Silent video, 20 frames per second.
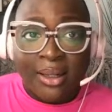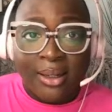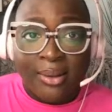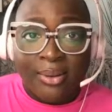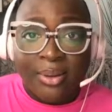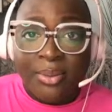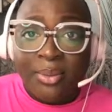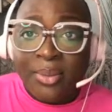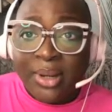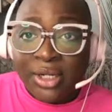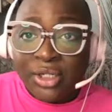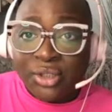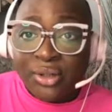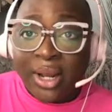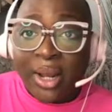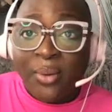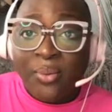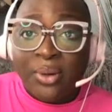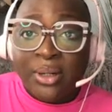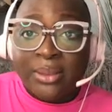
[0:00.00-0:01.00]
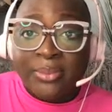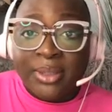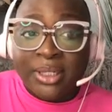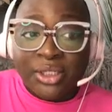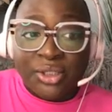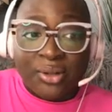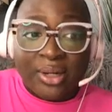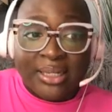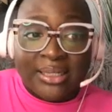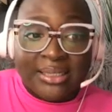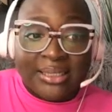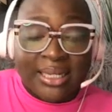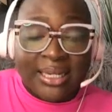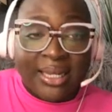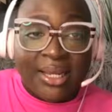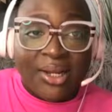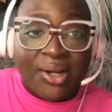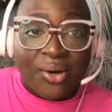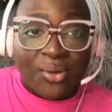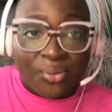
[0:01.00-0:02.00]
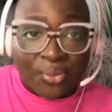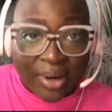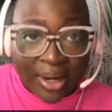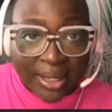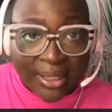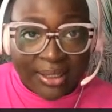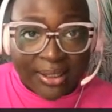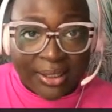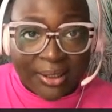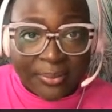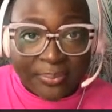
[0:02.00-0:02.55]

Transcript: and let me make sure, I want to make sure I say it correctly.